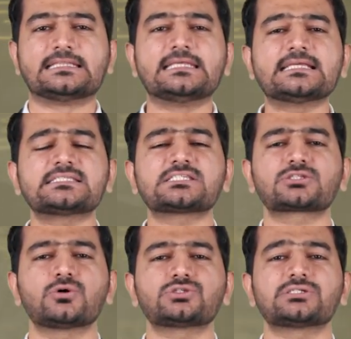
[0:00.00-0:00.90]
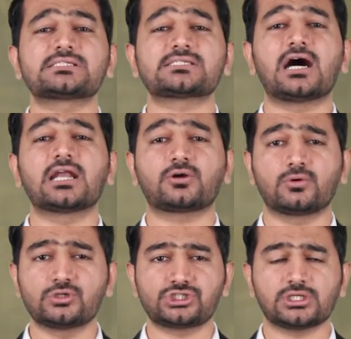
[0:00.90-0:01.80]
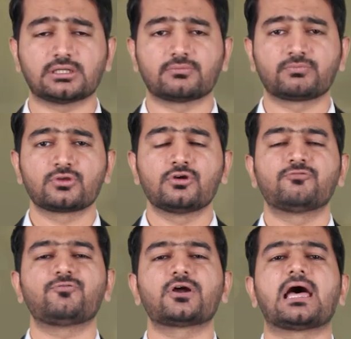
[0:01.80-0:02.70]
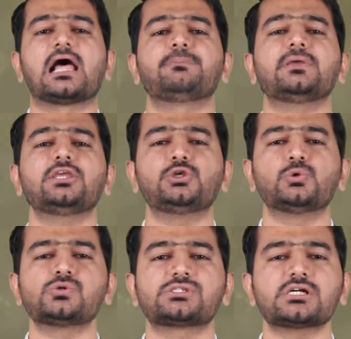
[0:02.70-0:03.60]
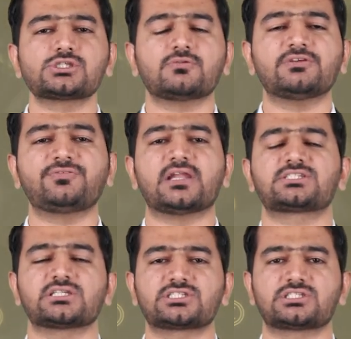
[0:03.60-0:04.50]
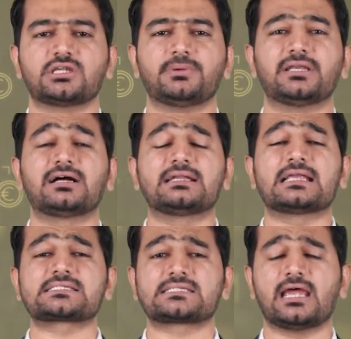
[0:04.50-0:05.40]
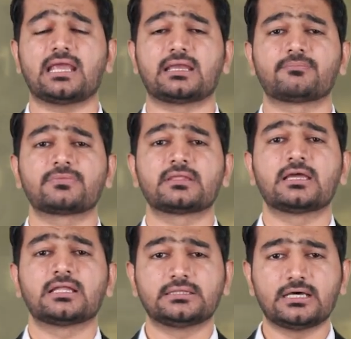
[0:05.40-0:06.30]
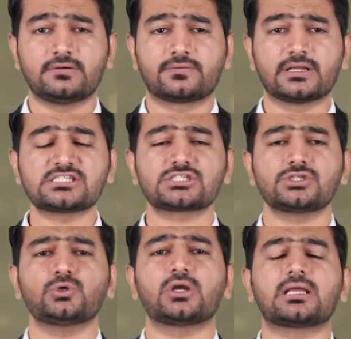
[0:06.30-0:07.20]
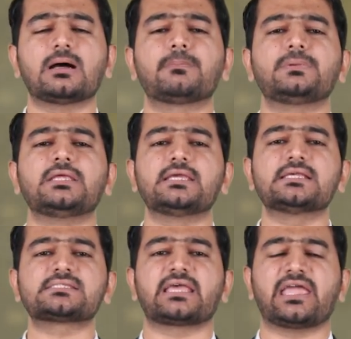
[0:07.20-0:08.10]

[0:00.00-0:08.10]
These disclosures are crucial for helping users of the financial statement understand the risk your company is